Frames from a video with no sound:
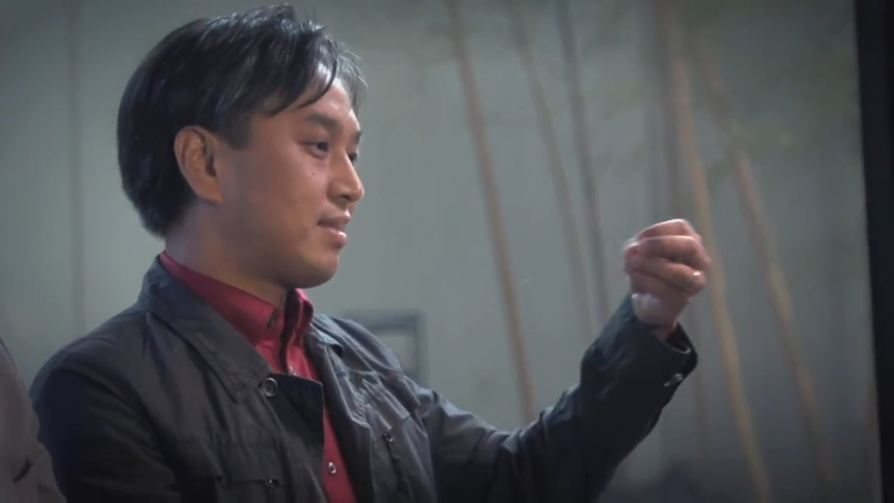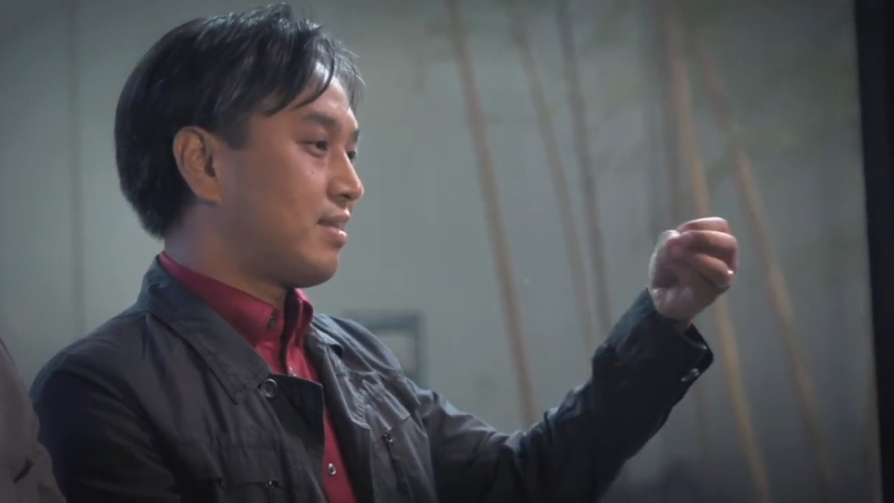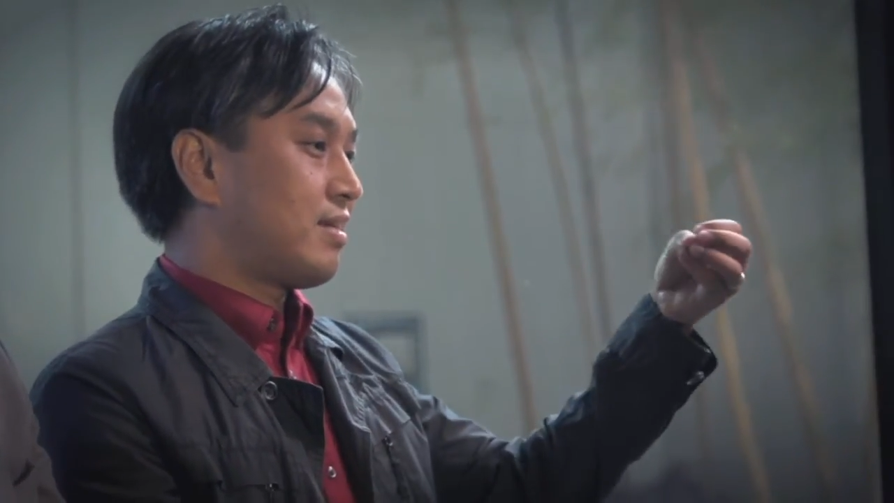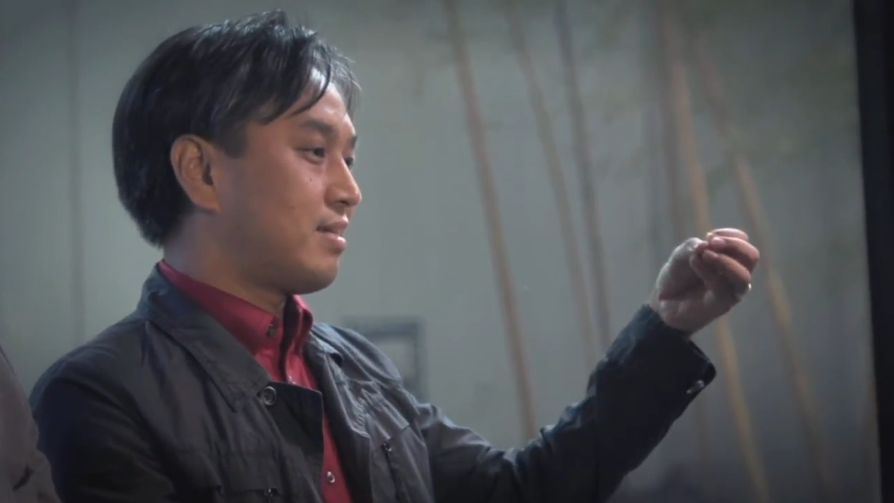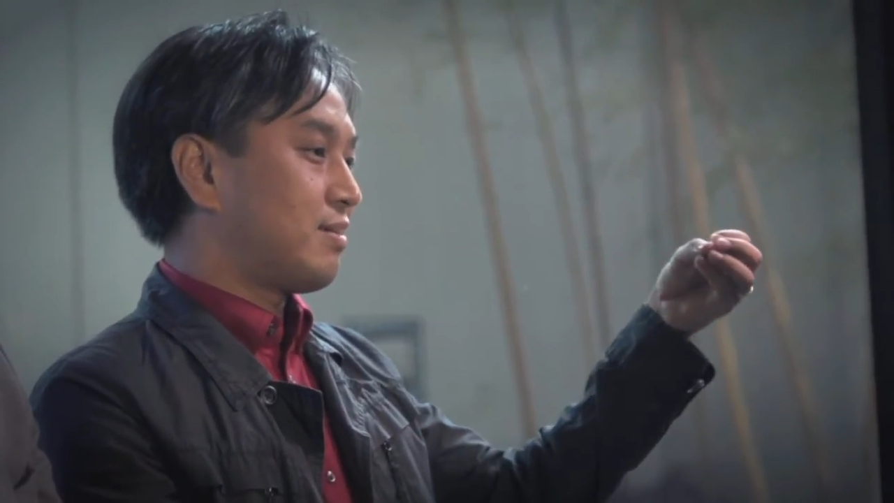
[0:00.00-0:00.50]

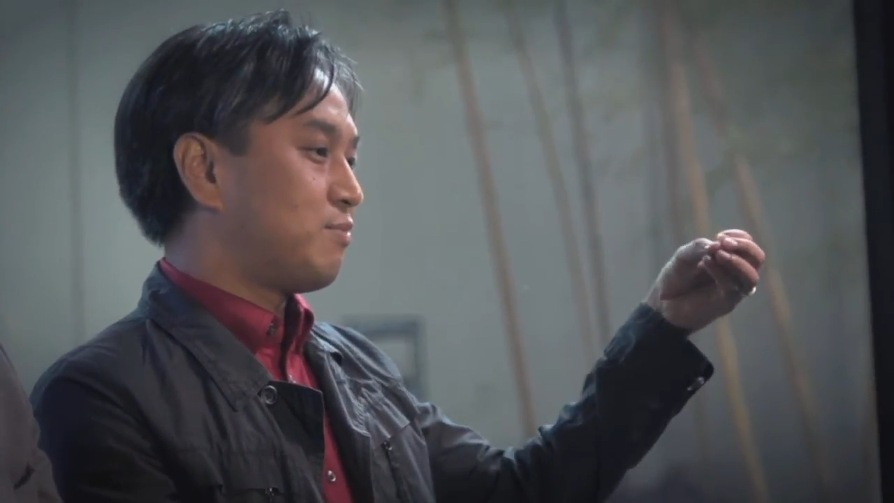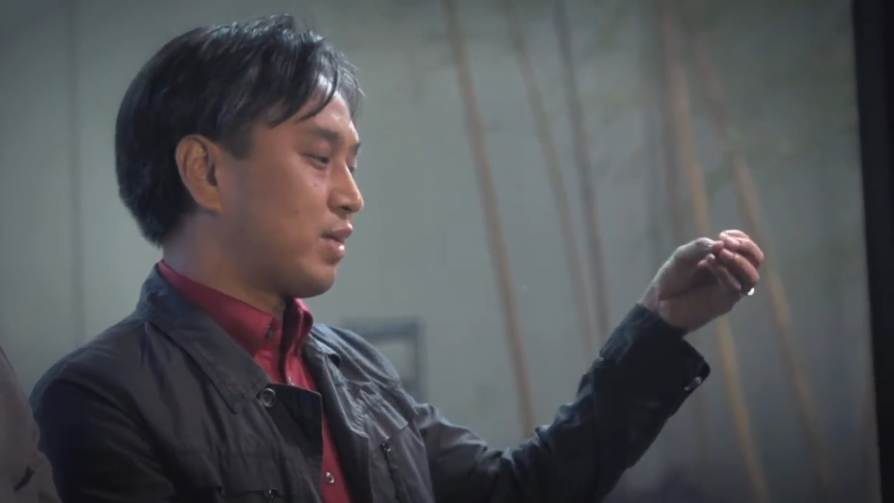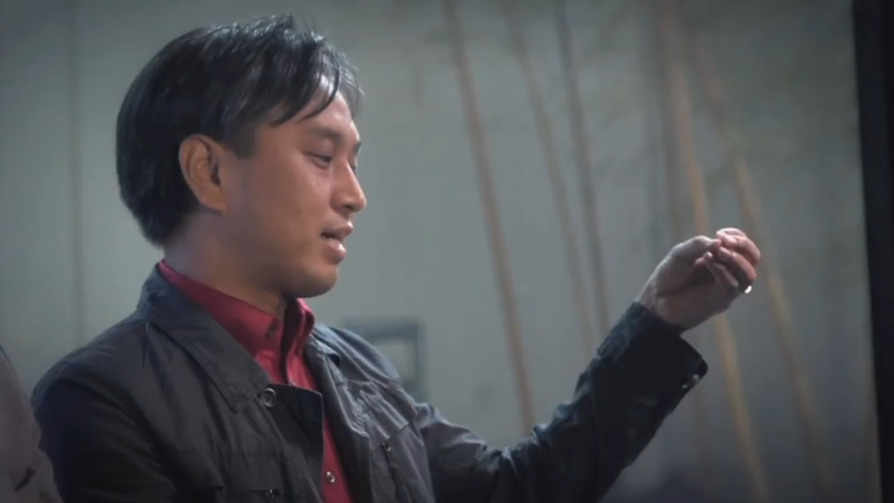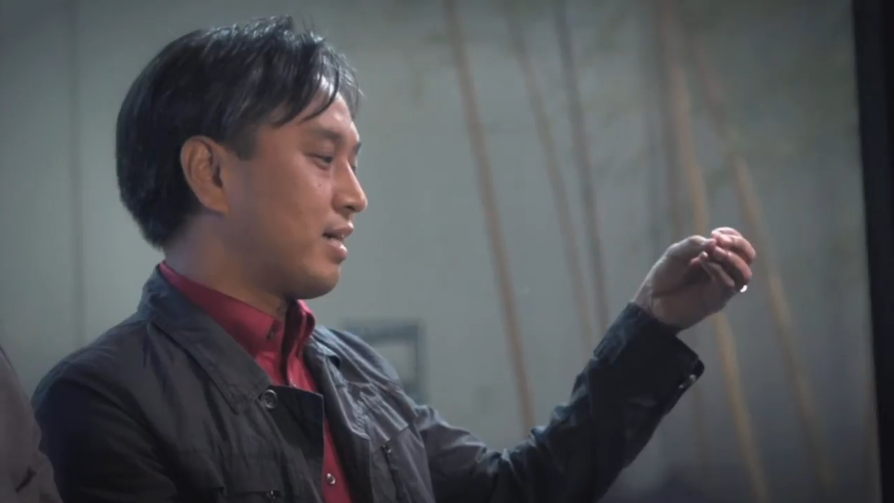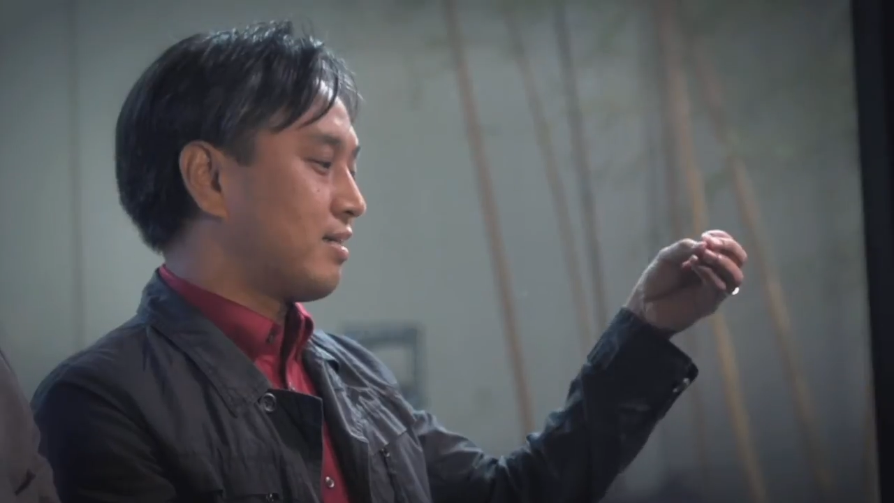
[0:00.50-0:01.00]
"Curses,"
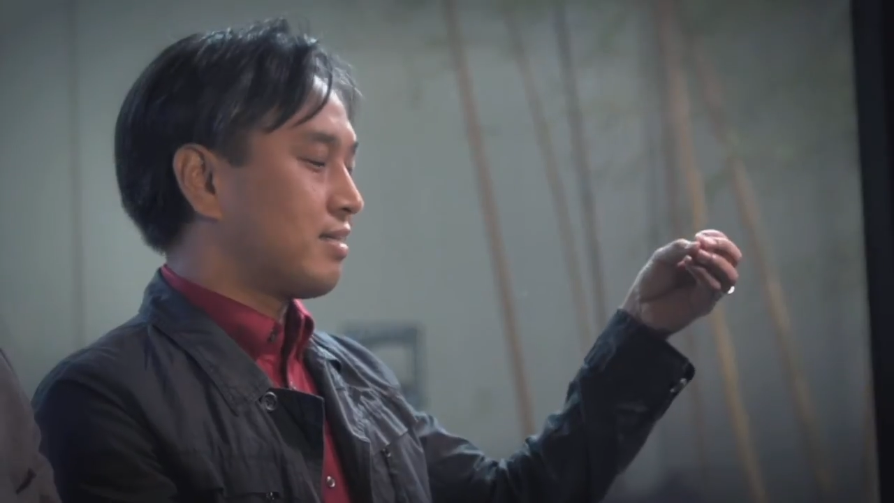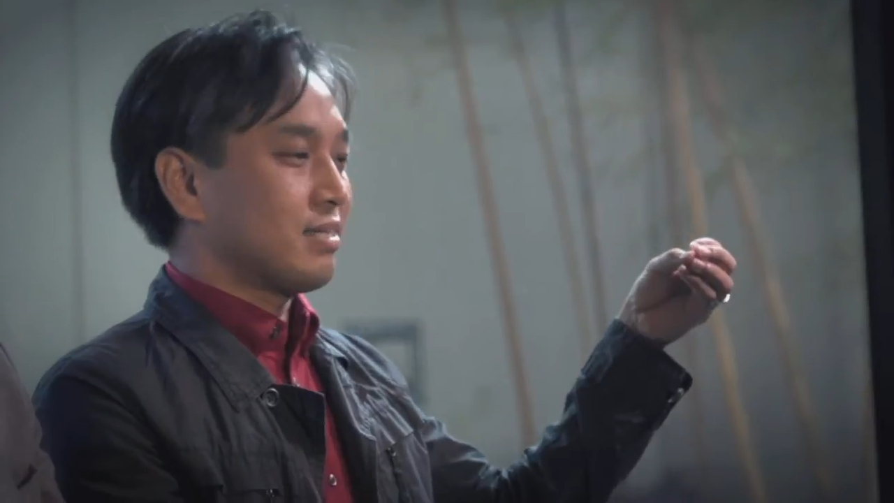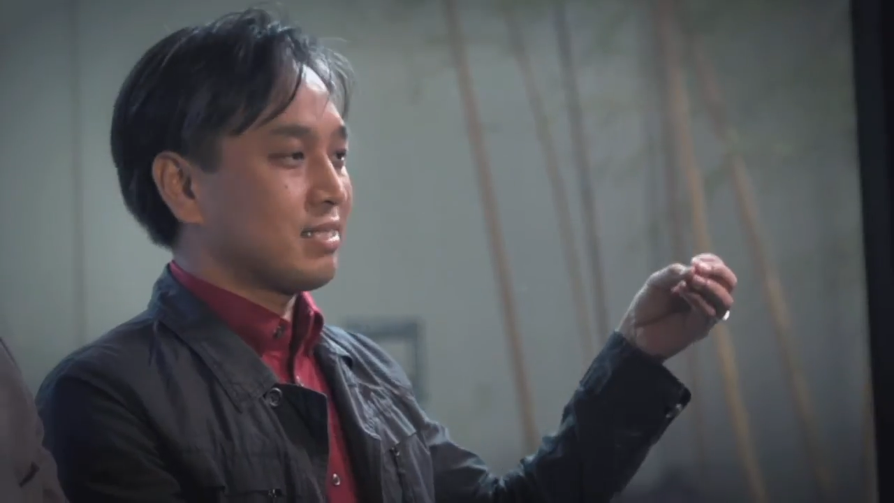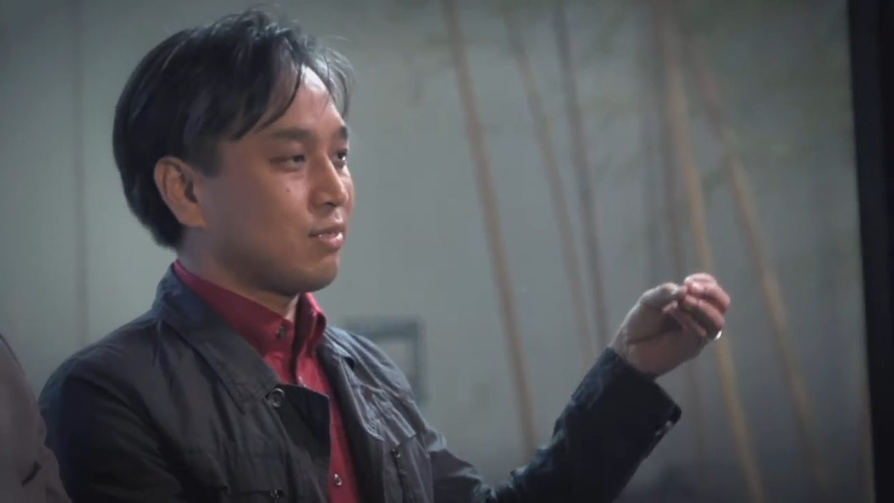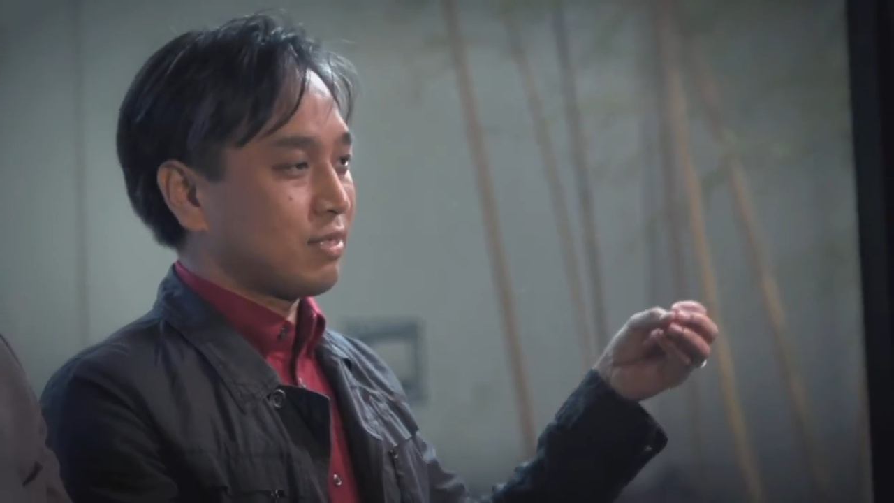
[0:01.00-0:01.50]
and
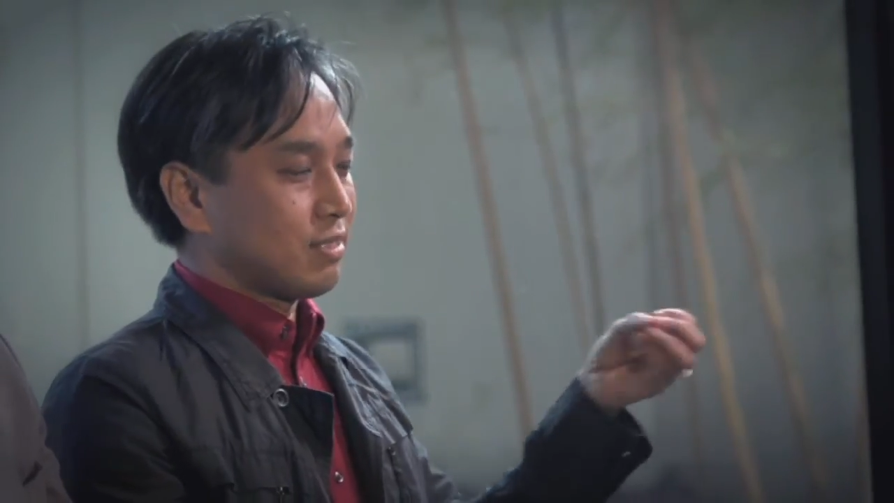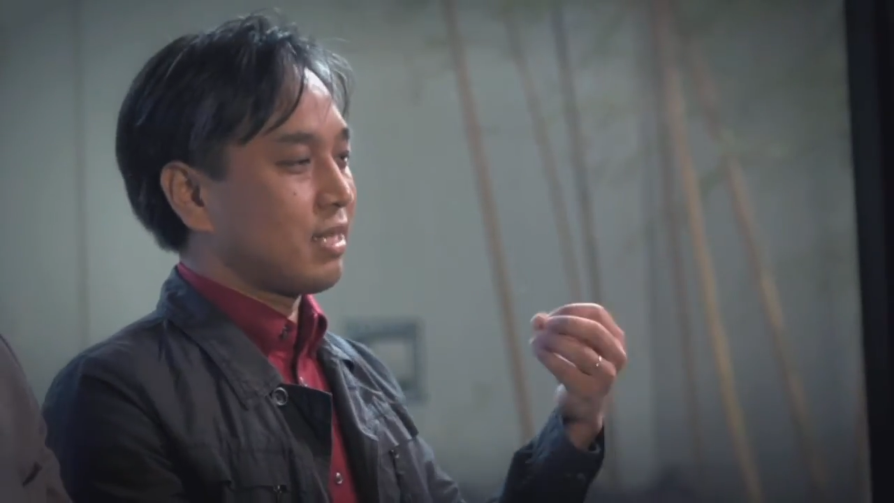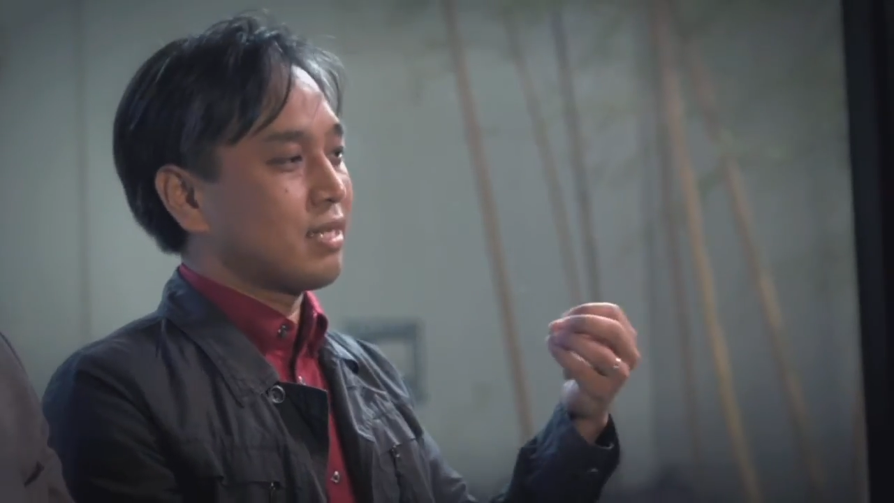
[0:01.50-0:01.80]
heads off